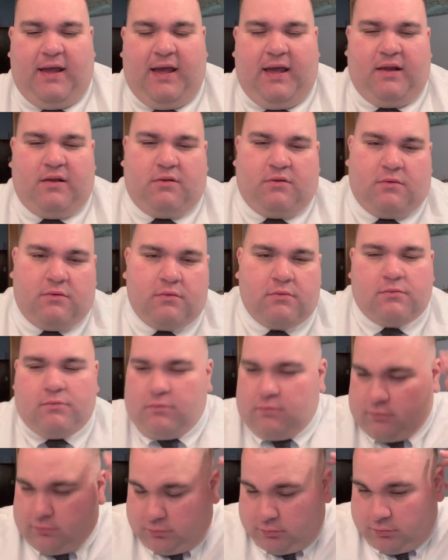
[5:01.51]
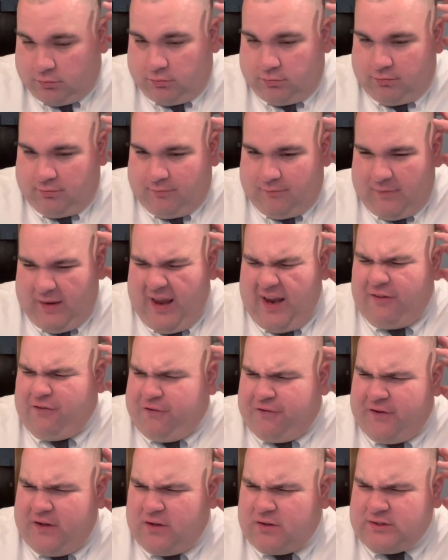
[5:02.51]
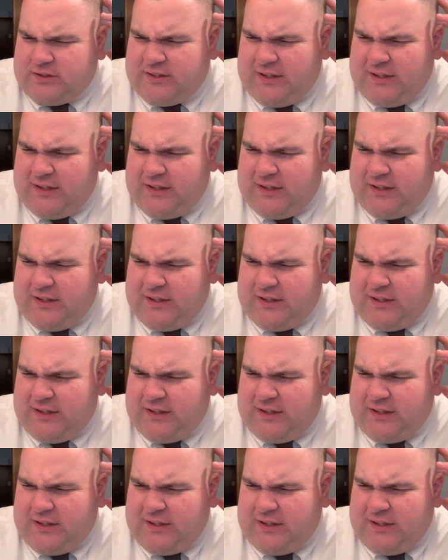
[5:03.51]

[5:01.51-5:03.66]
it feels